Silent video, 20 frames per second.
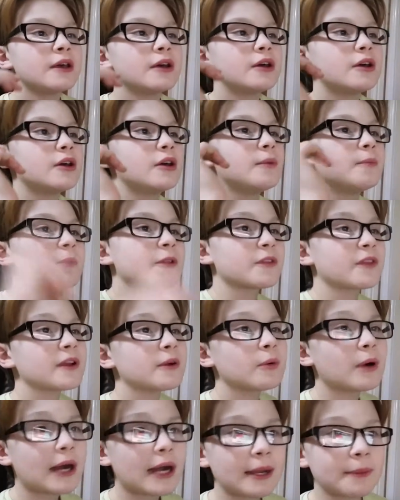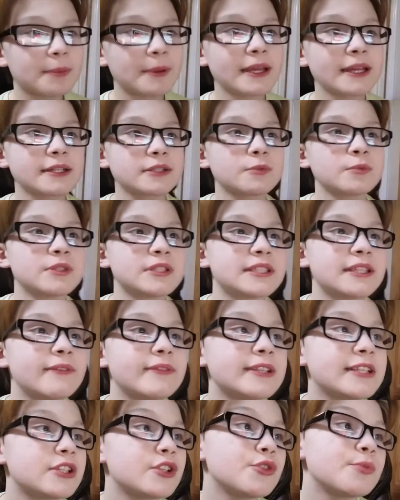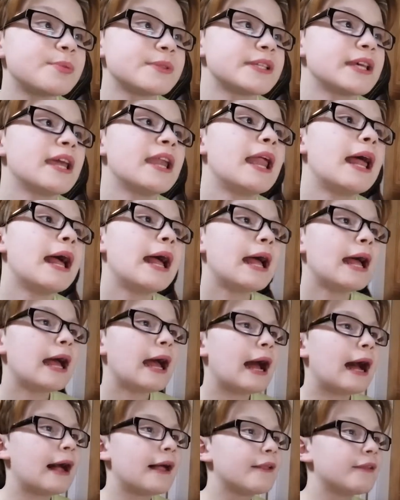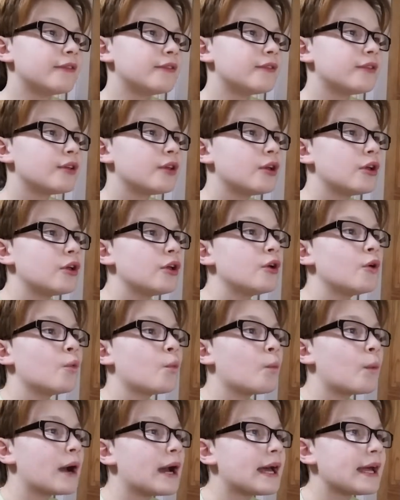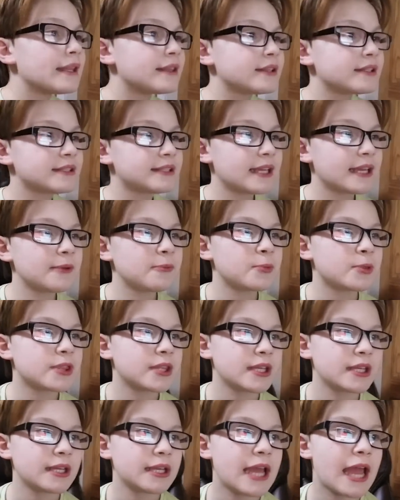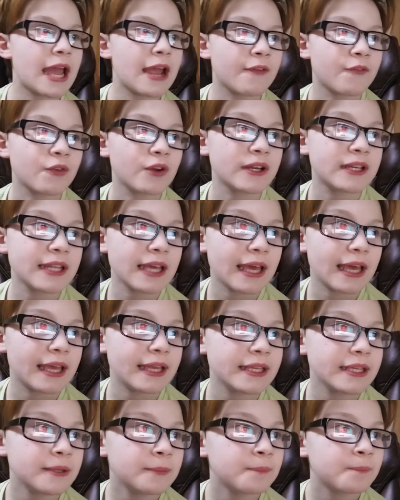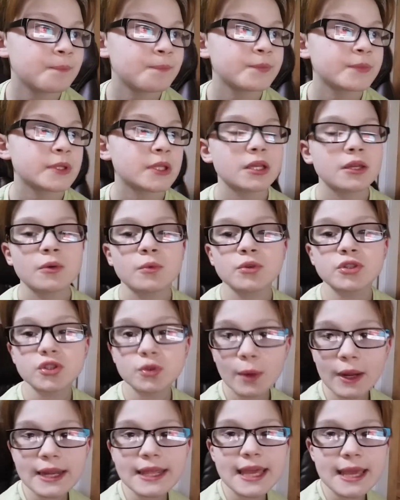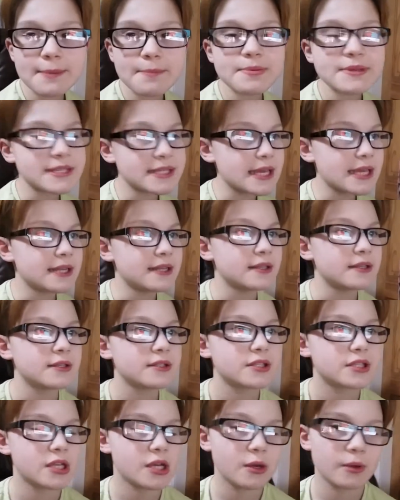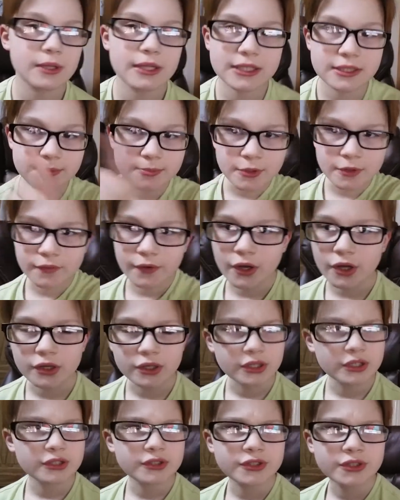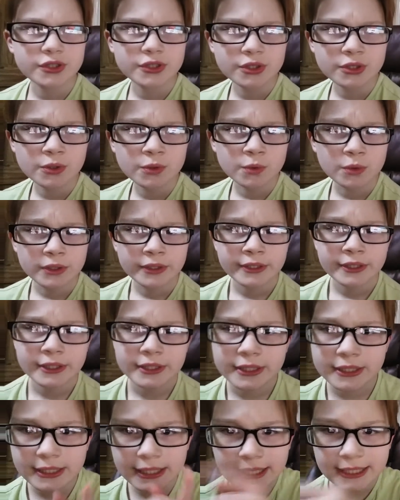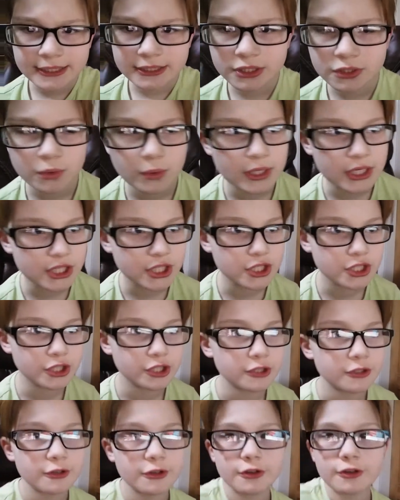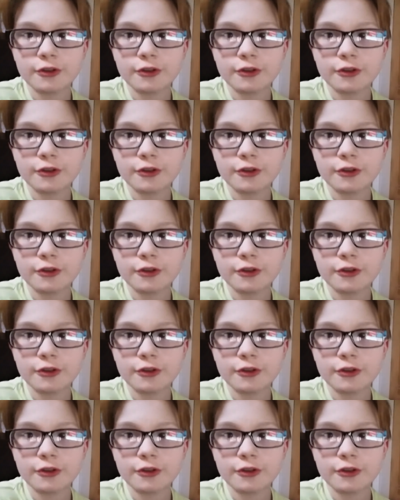The thing what I picked was 72%, and wear the same thing every day was 28%. So let's move on to the next question.